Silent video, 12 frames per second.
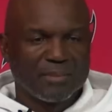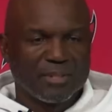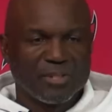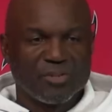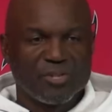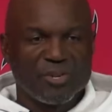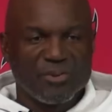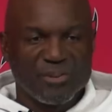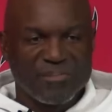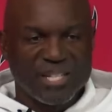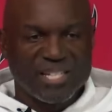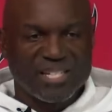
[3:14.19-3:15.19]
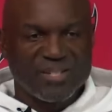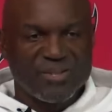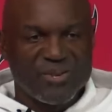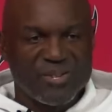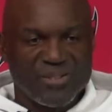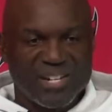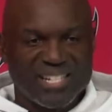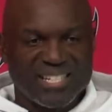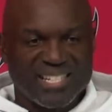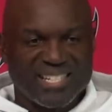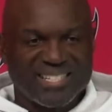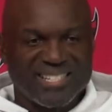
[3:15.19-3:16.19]
You do know we play indoors, right?
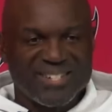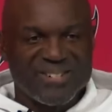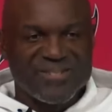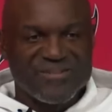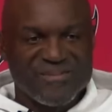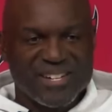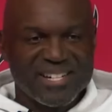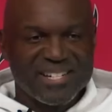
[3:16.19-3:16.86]
They got a dome.